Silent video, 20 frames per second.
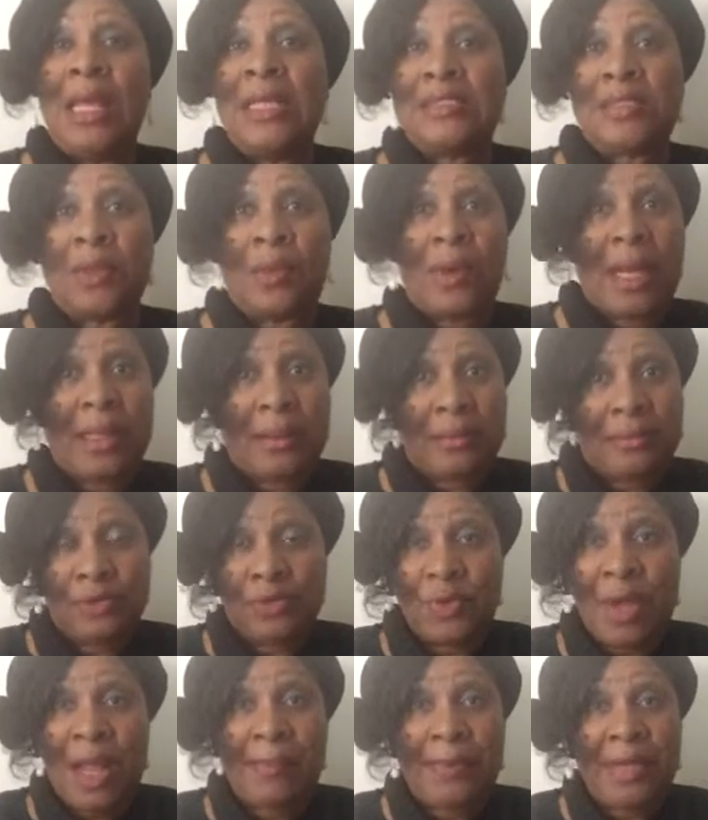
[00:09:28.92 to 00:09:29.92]
So I
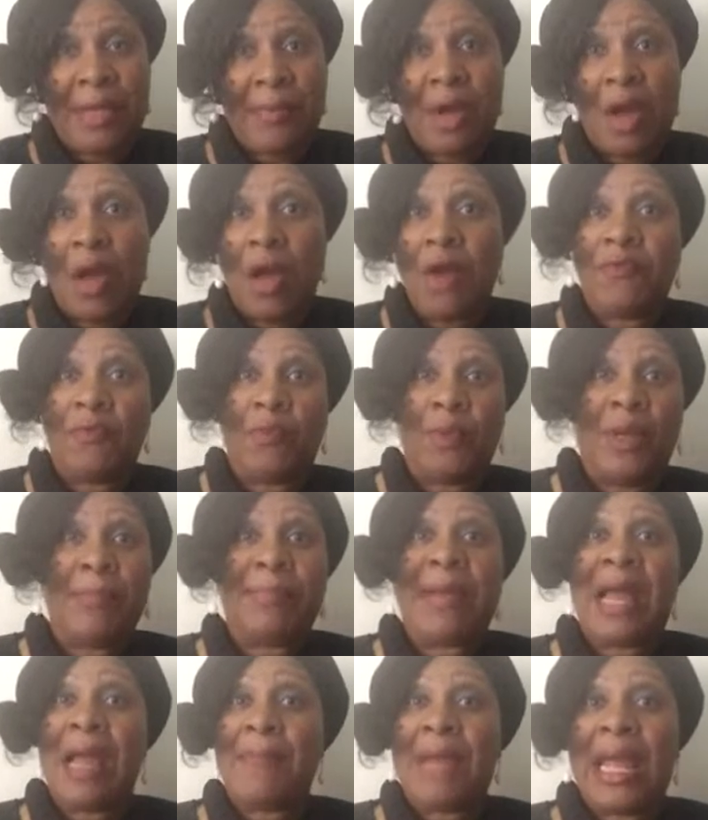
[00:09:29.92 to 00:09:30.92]
dropped them off,
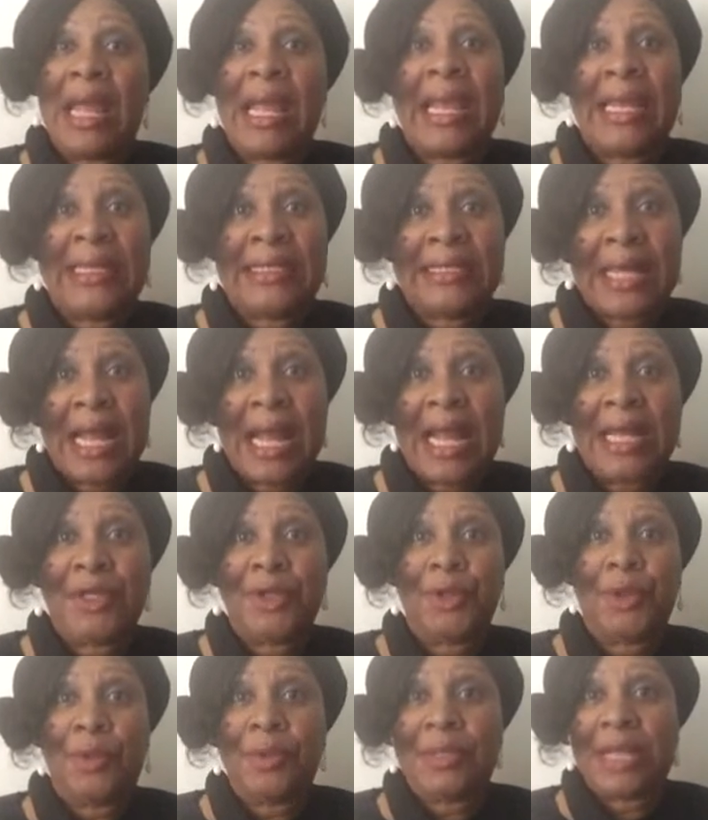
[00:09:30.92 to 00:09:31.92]
went by my
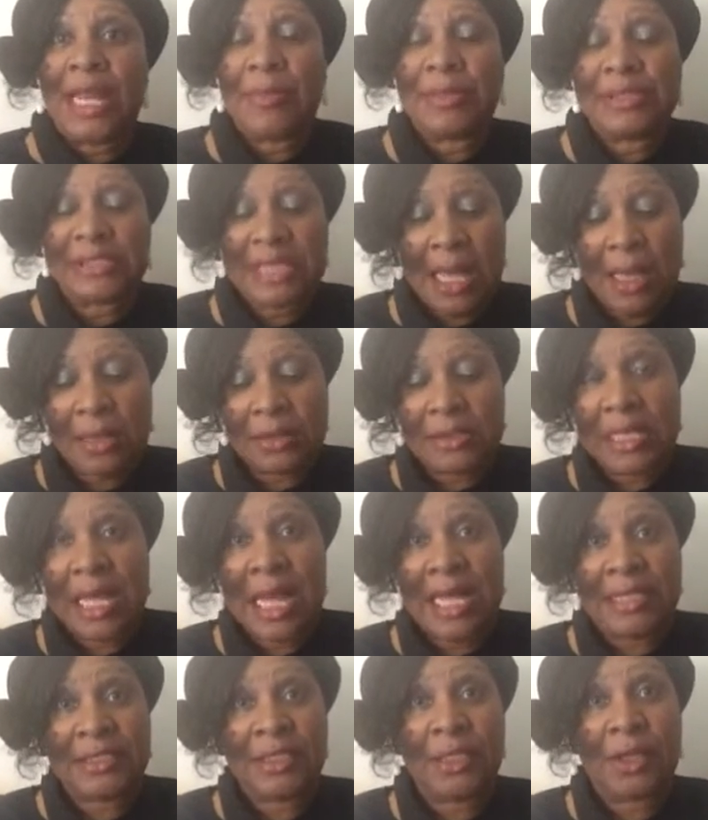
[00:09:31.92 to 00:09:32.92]
89-year-old neighbor's house.
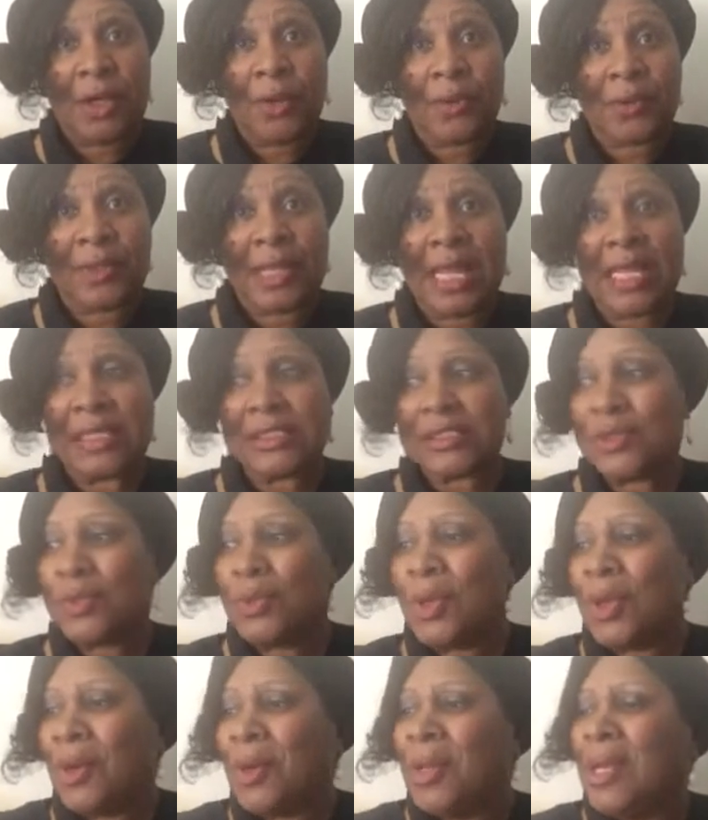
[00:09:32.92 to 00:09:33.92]
I took her things
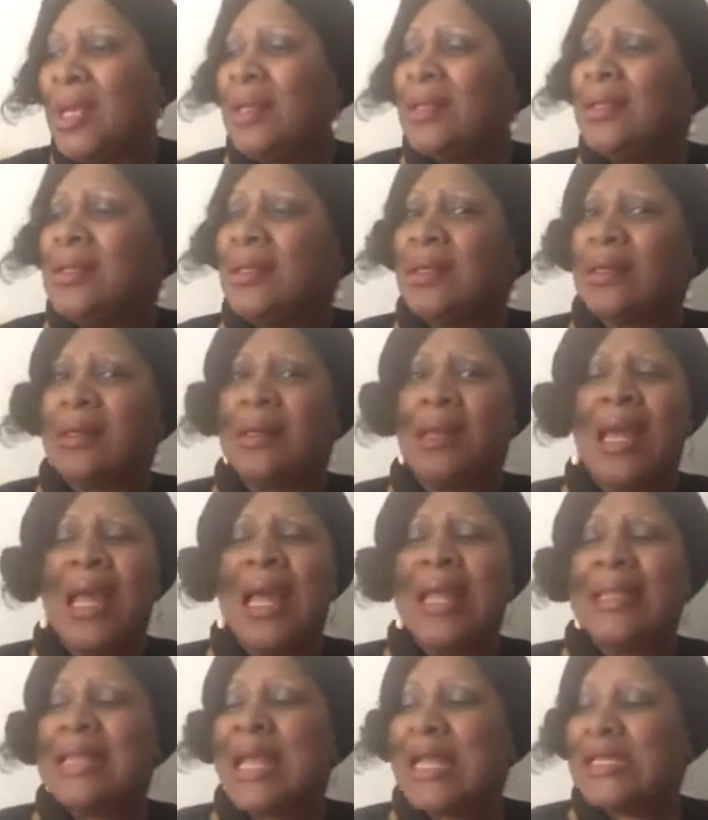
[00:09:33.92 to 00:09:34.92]
to her. Look,
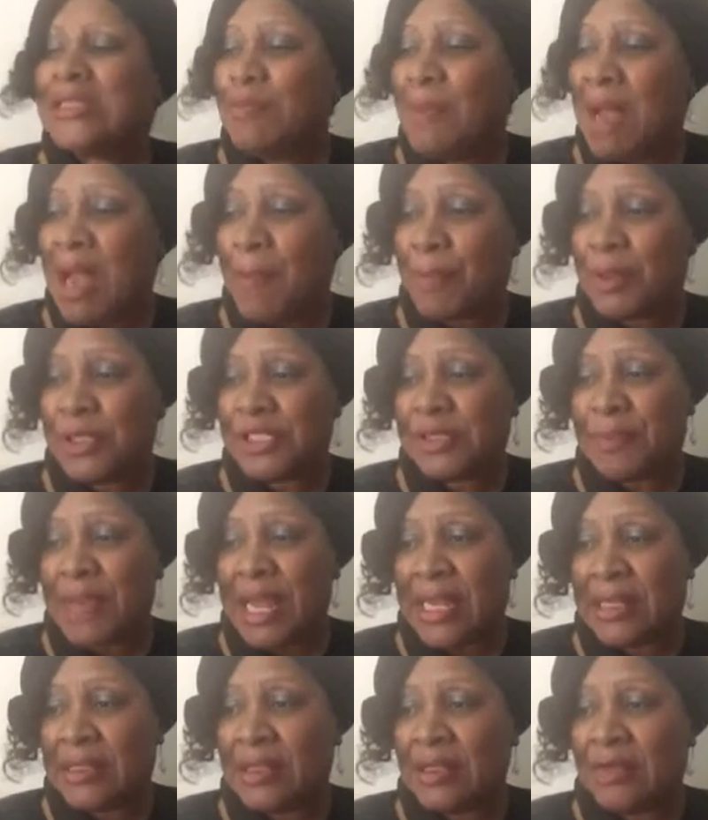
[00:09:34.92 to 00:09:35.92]
that's my
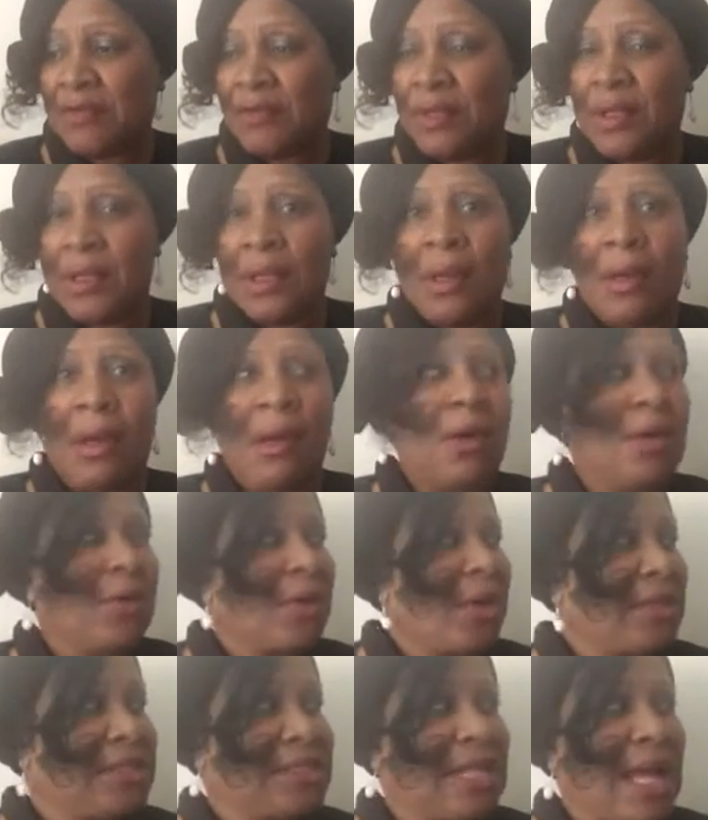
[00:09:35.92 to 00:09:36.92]
perspective
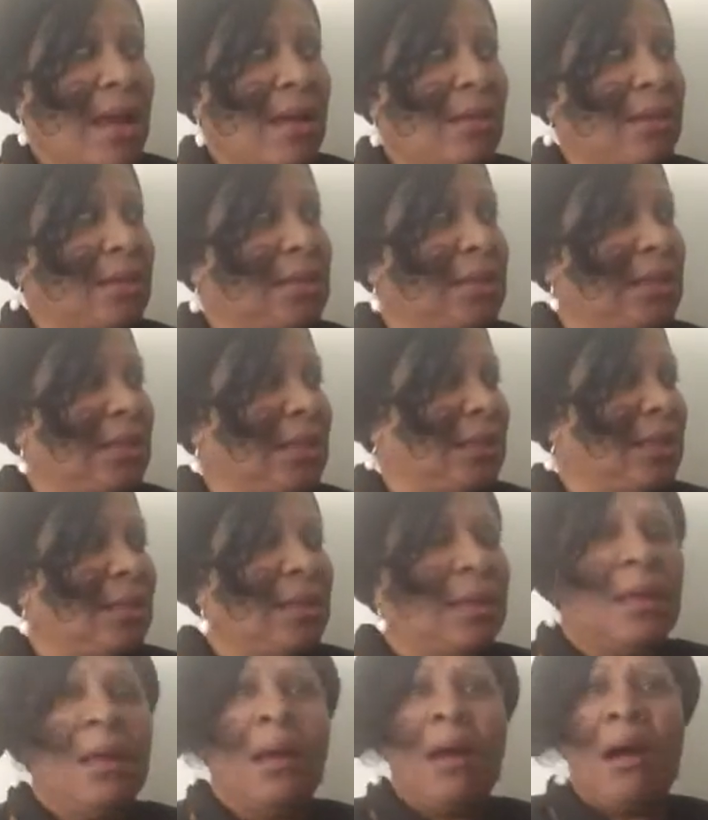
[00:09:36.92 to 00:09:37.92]
on our childhood.
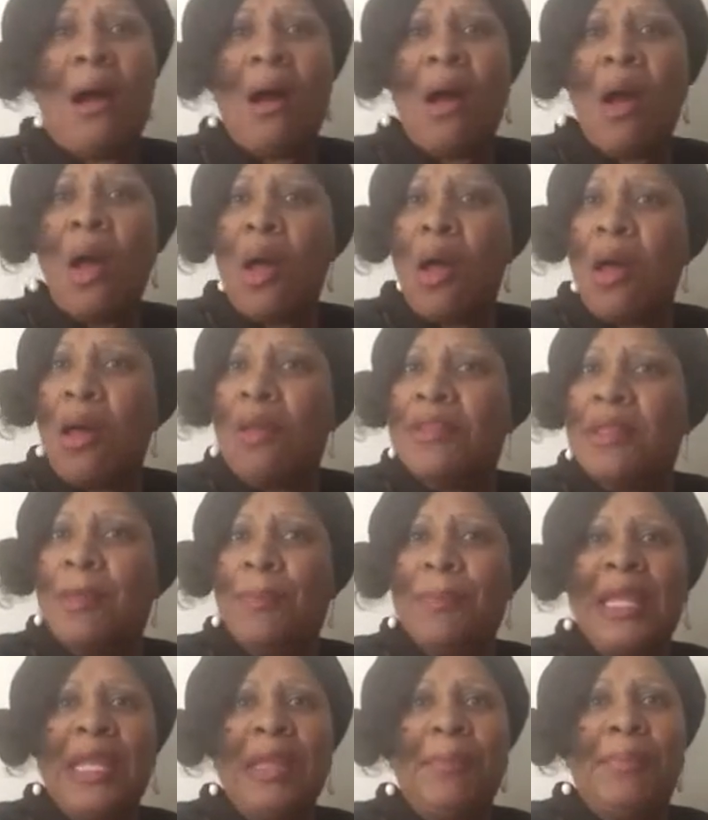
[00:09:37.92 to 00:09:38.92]
All the
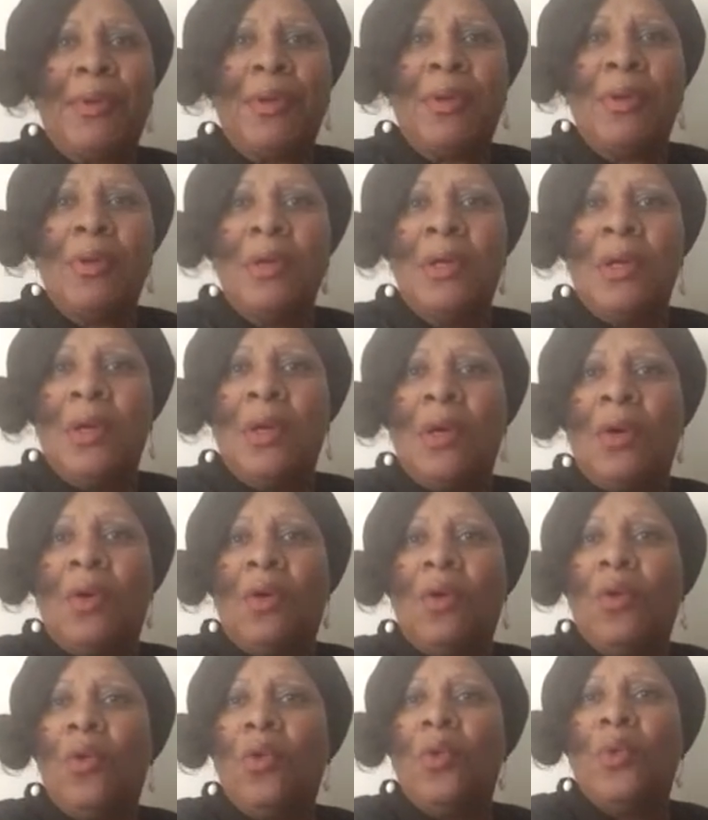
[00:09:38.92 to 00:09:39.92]
people
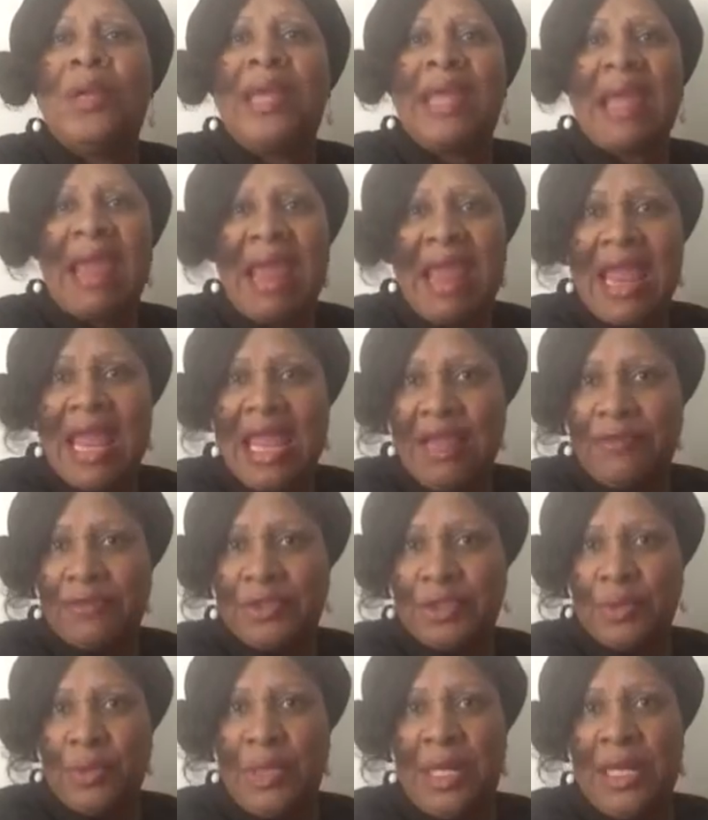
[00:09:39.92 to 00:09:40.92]
who gave
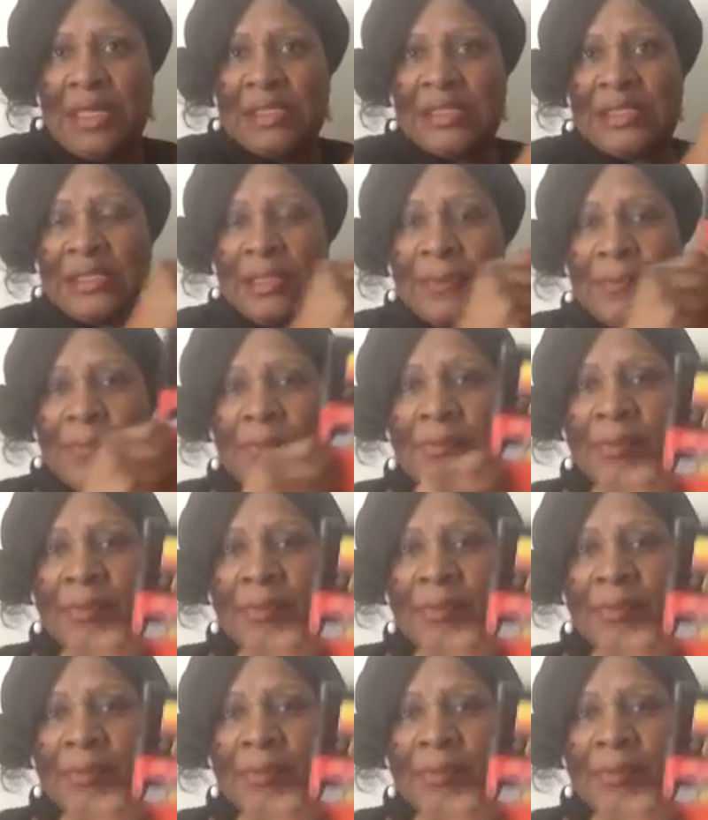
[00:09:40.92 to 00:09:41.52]
to us.